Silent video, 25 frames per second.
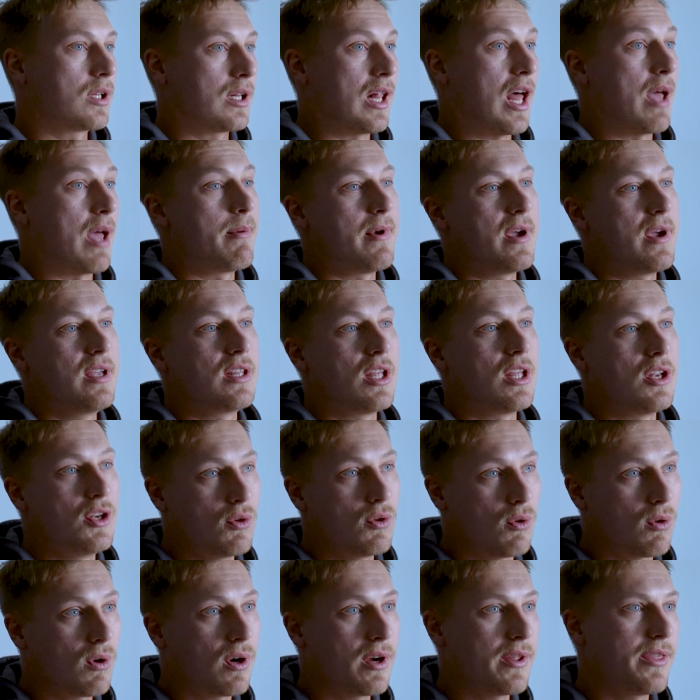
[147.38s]
climate in the
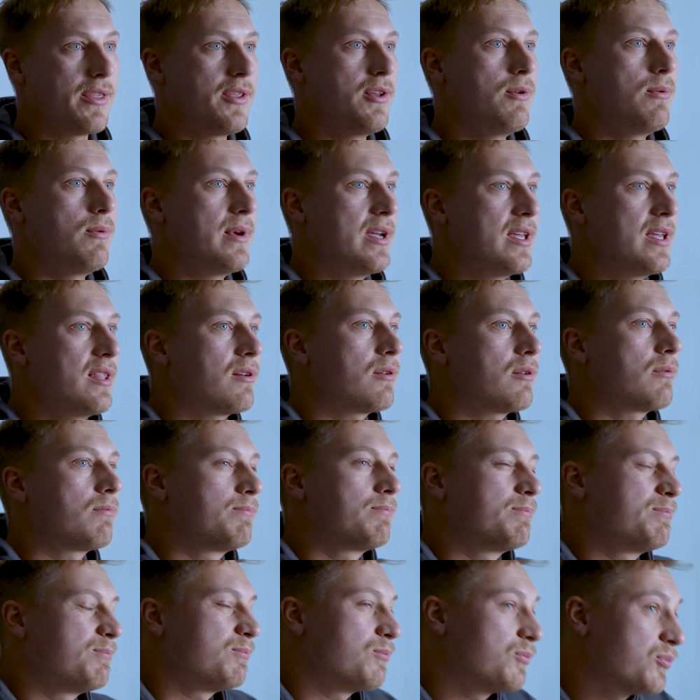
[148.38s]
north, you
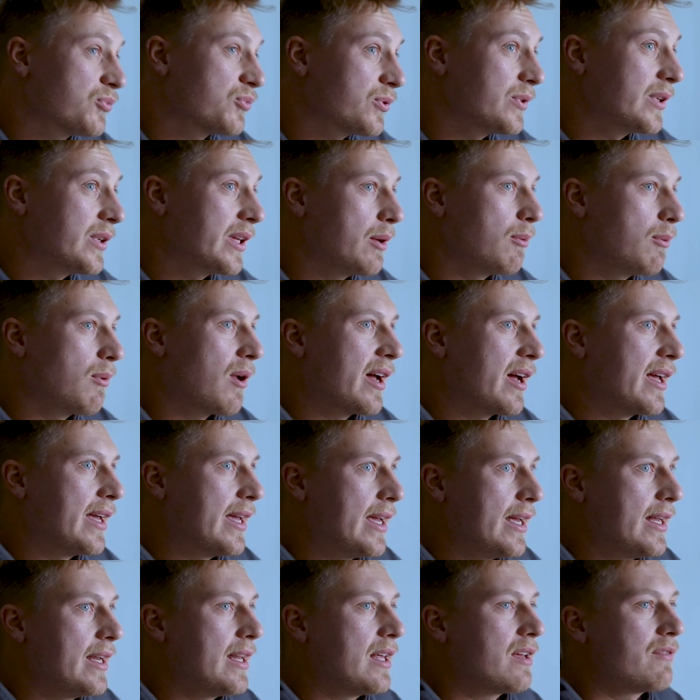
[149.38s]
either really want
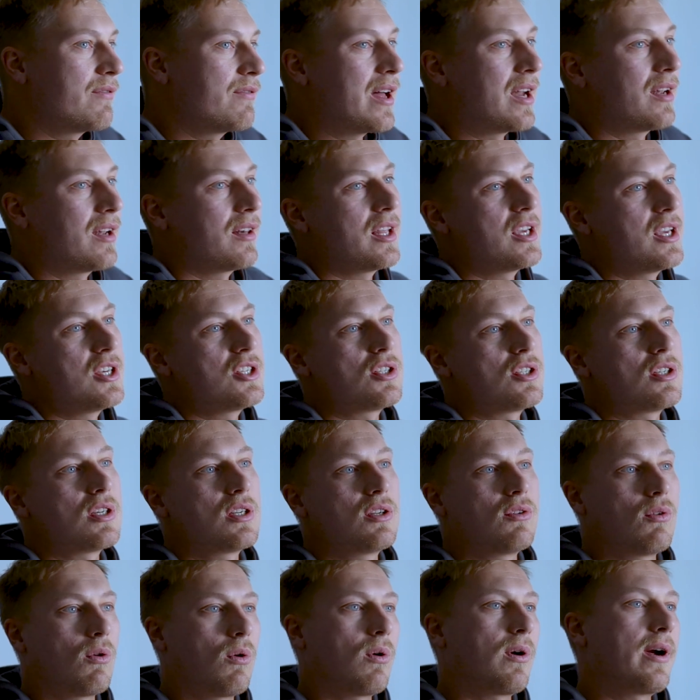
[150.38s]
heating,
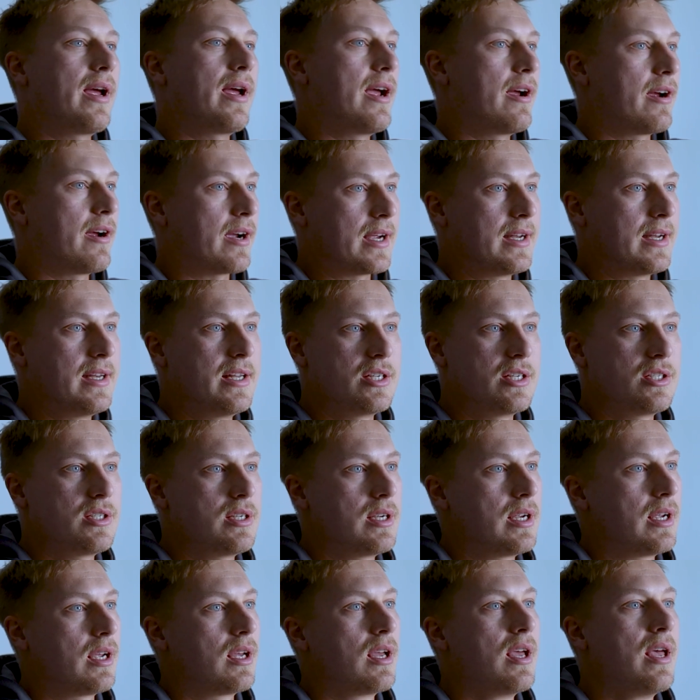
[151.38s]
ventilation, or air
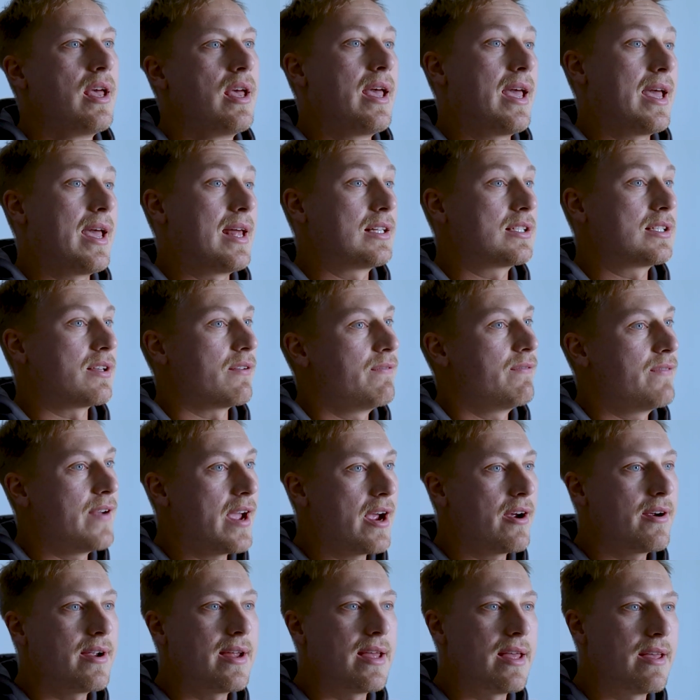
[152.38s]
conditioning. And it's a
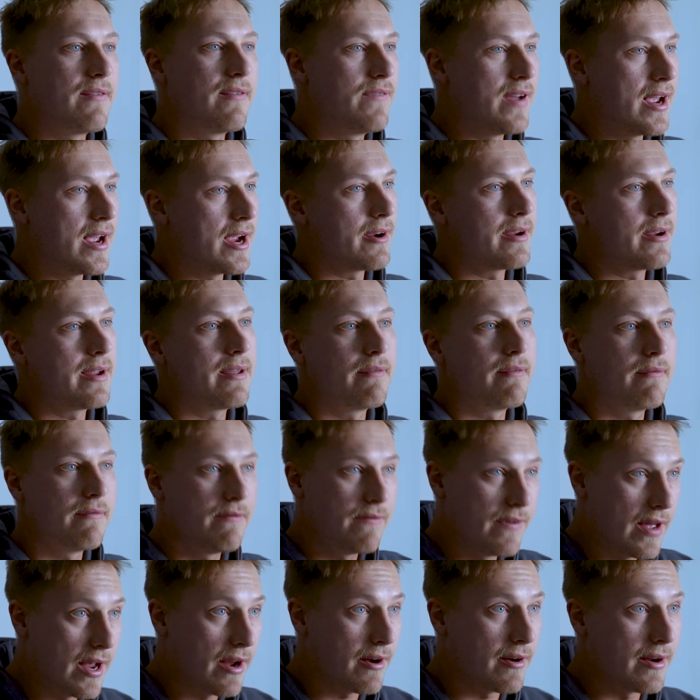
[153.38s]
very, very,
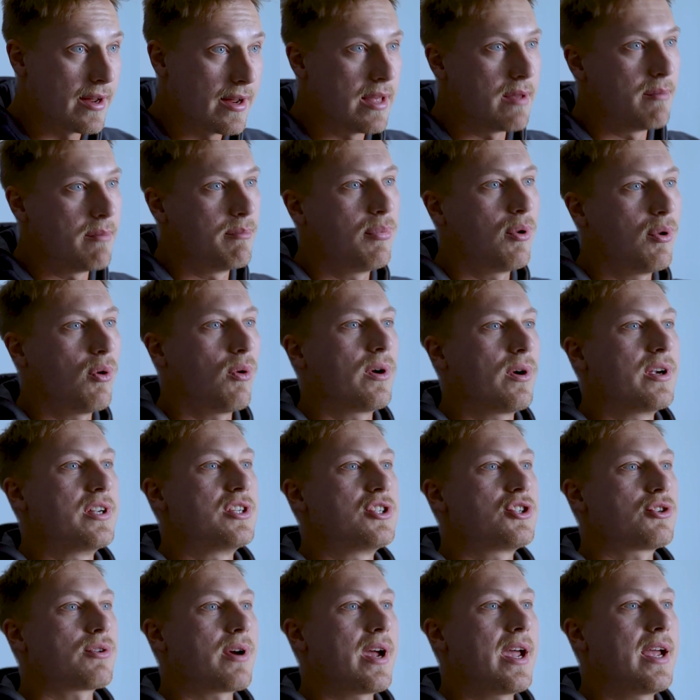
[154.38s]
very
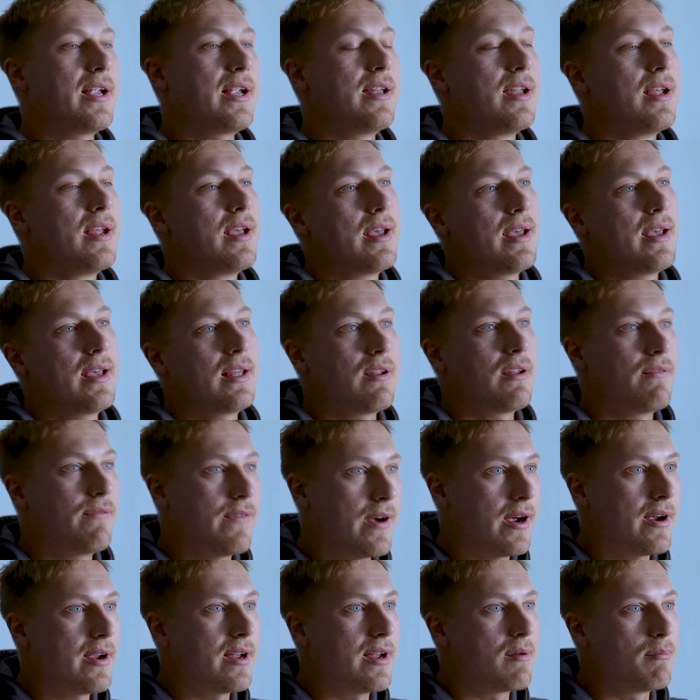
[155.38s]
important trade and a
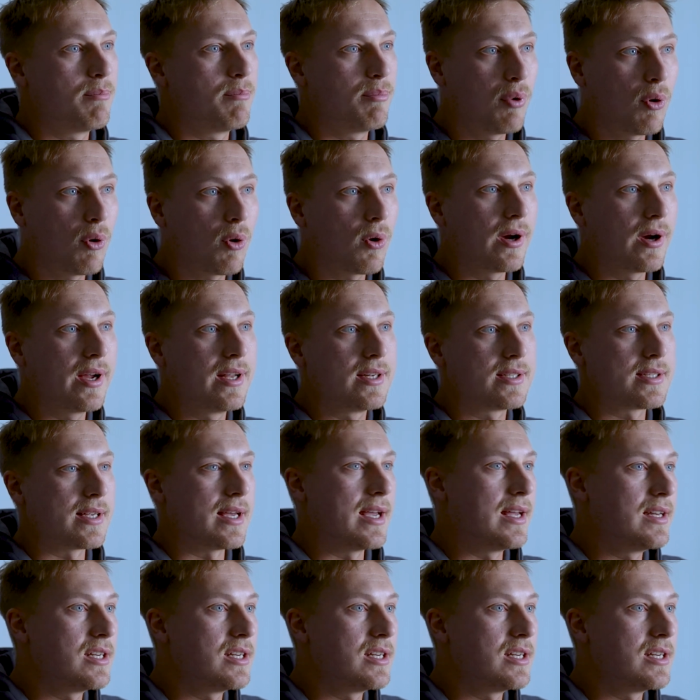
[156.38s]
very important